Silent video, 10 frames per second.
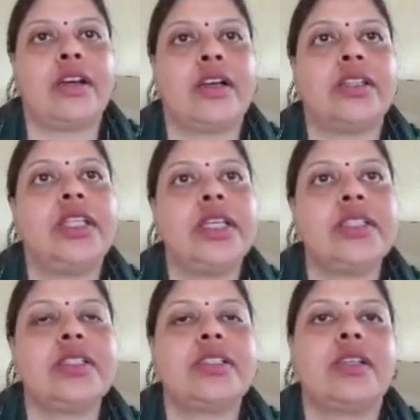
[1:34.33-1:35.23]

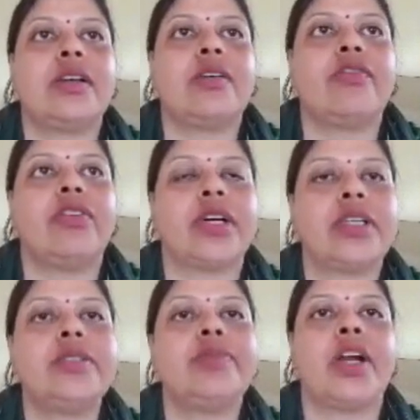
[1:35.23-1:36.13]
This
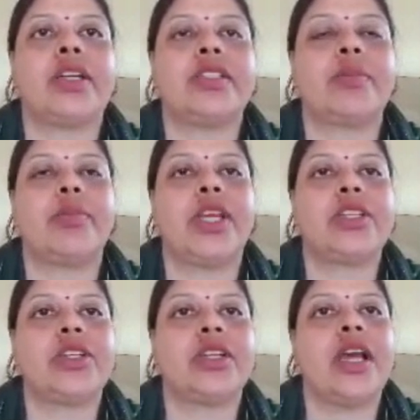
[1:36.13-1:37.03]
workers'
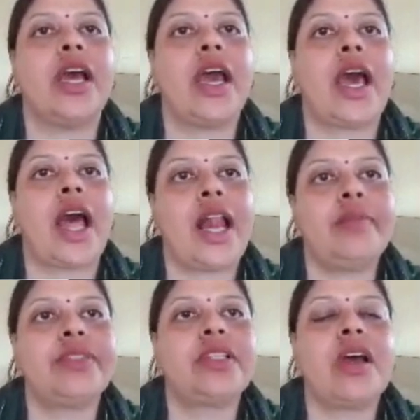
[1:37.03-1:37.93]
participation
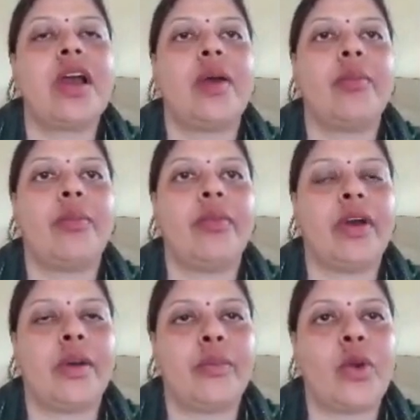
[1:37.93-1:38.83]
helps the
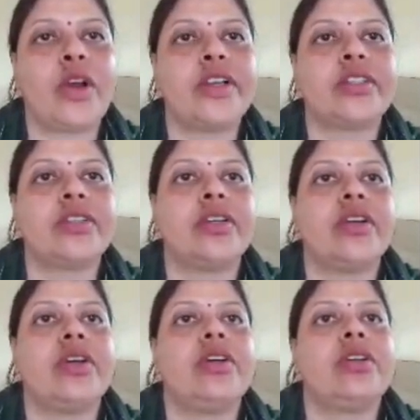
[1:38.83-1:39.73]
employees
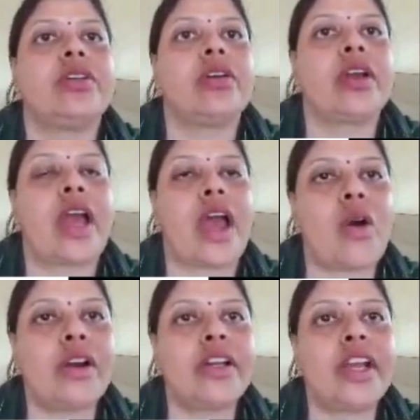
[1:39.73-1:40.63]

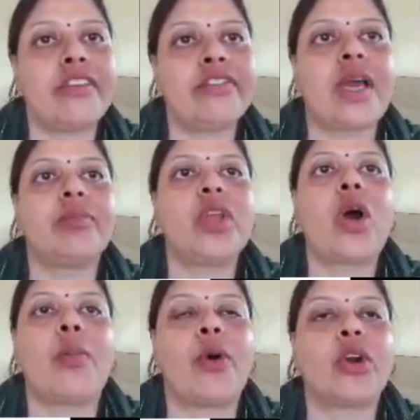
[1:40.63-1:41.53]
or give them the
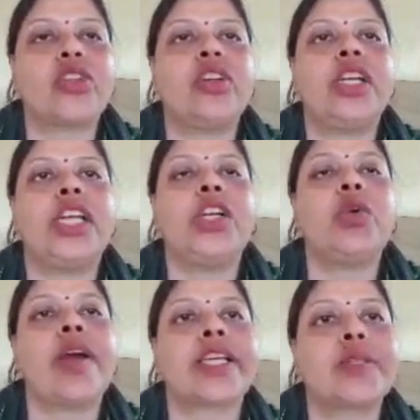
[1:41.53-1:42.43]
opportunity to
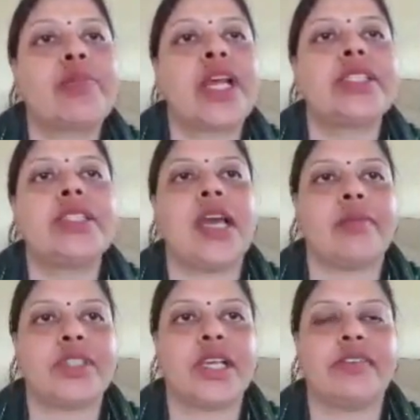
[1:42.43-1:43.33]
express
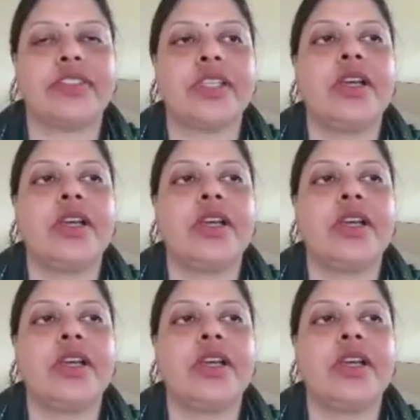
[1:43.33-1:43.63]
themselves,